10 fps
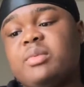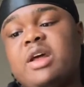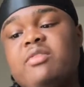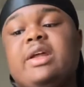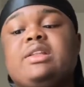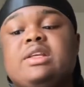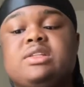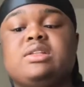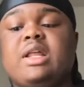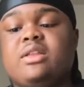But I feel like
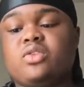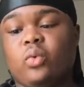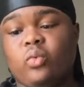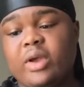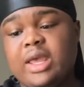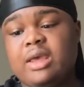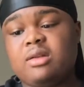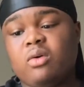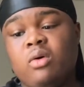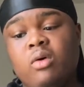this, like the
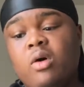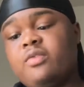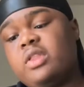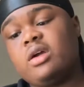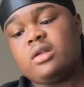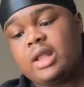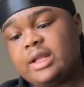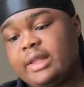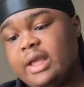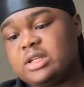red off the
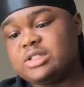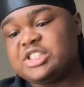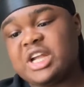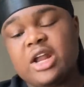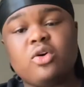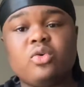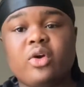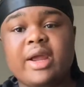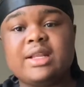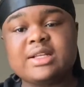like that shadow
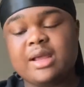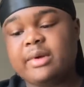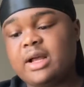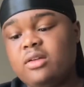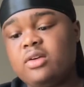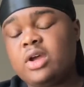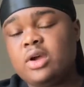gray type color,